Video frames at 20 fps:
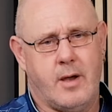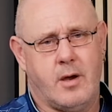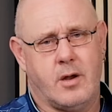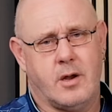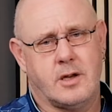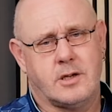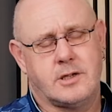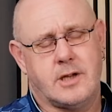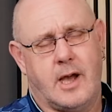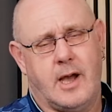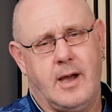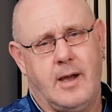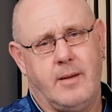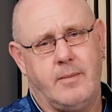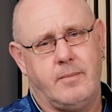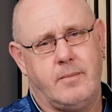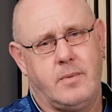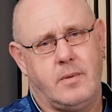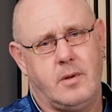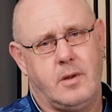all the
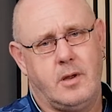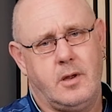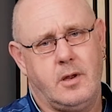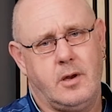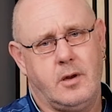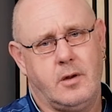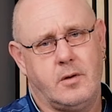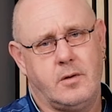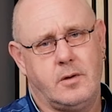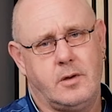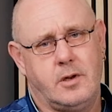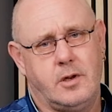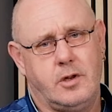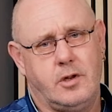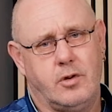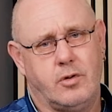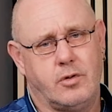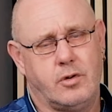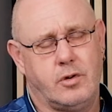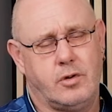time, you know,
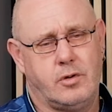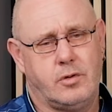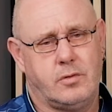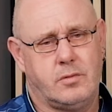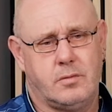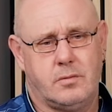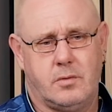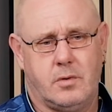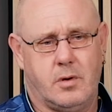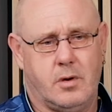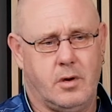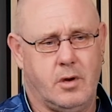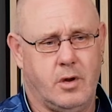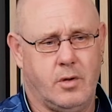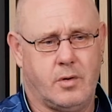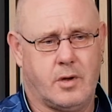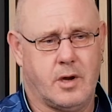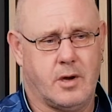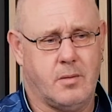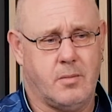young
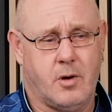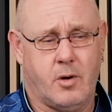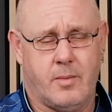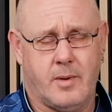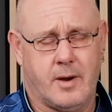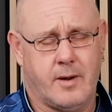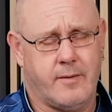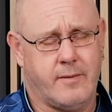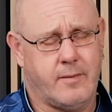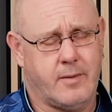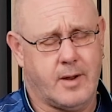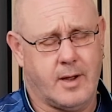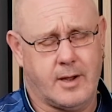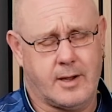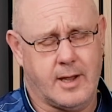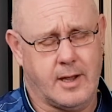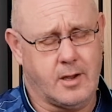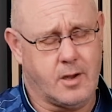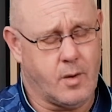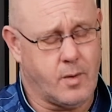Luke at the moment, I
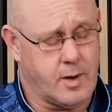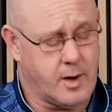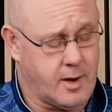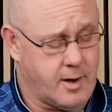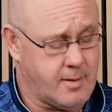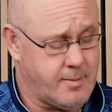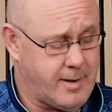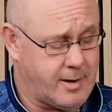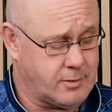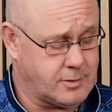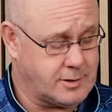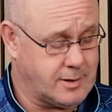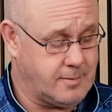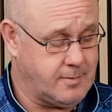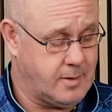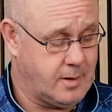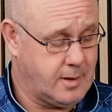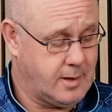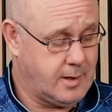keep going on about him.